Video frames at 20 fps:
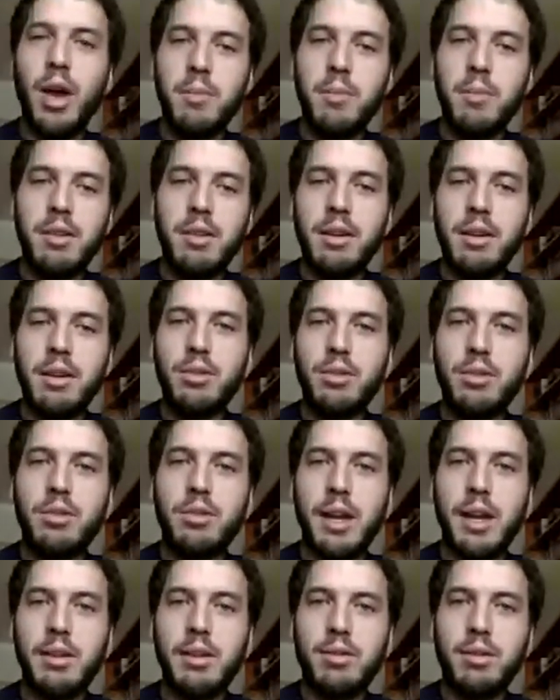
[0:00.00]
basically 2
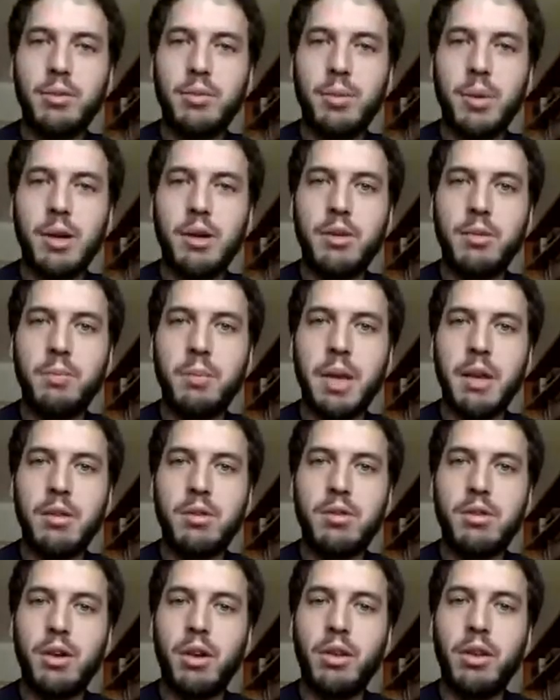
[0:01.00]
styles of beer
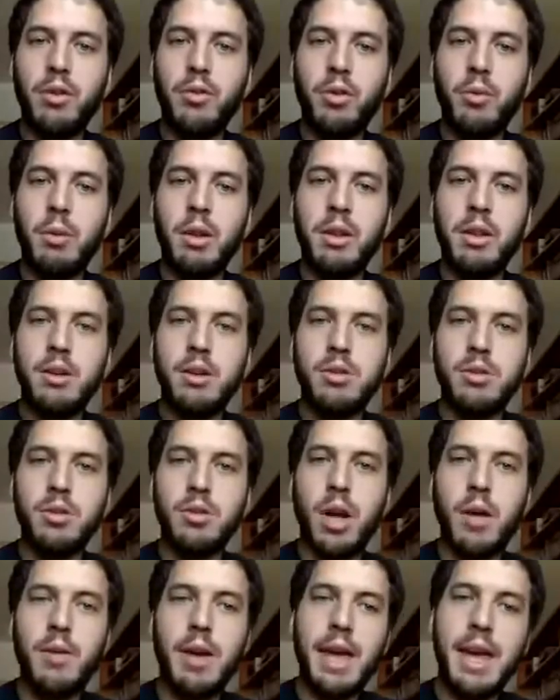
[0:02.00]
based on the fermentation.
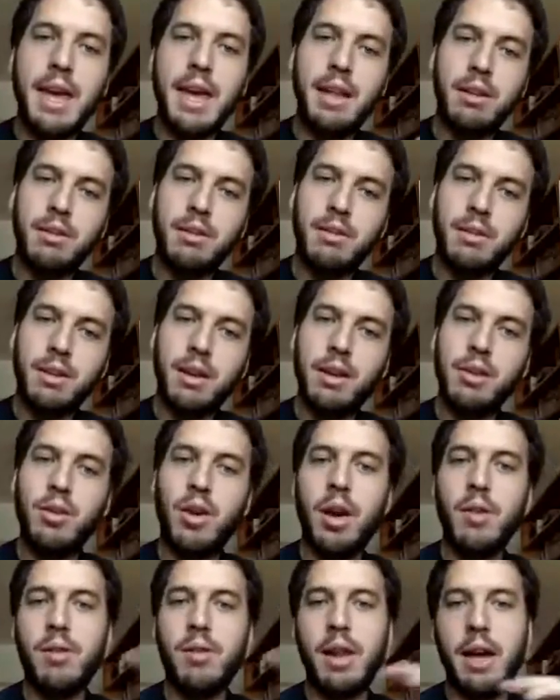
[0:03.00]
You have ales and you
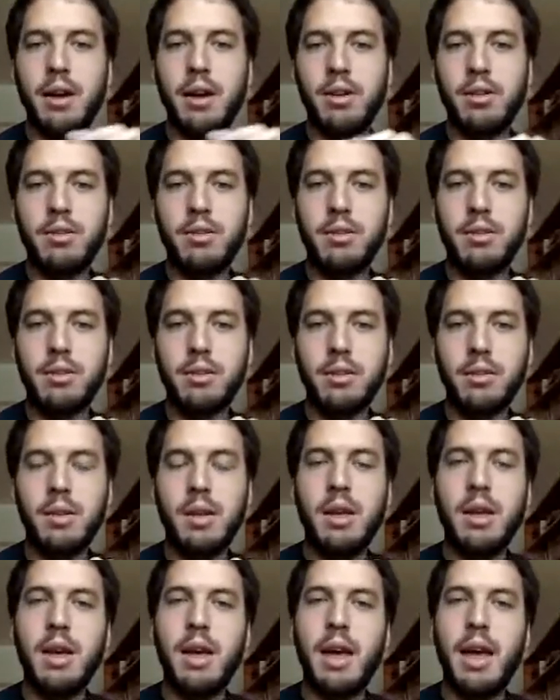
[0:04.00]
have lagers.
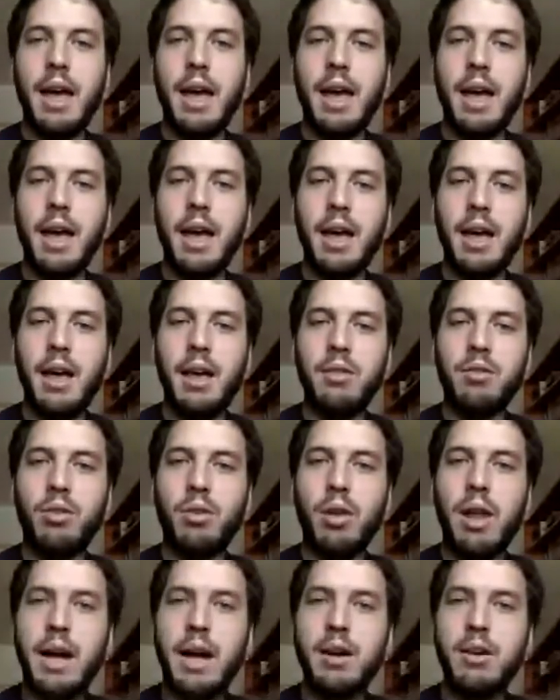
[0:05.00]
So
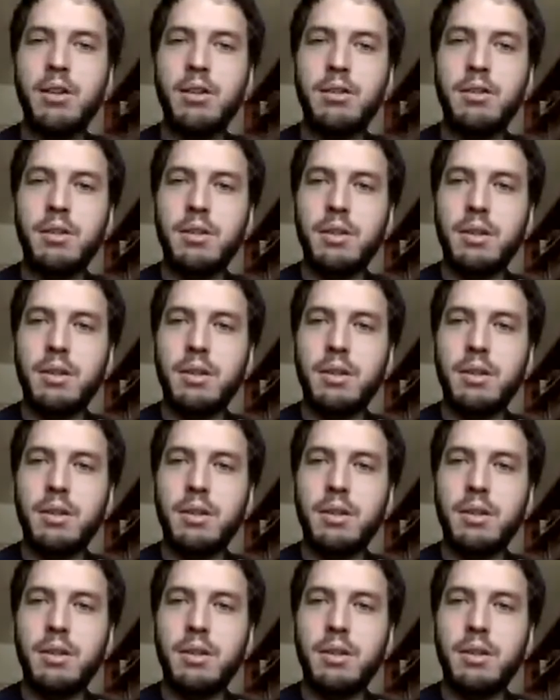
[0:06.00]
lagers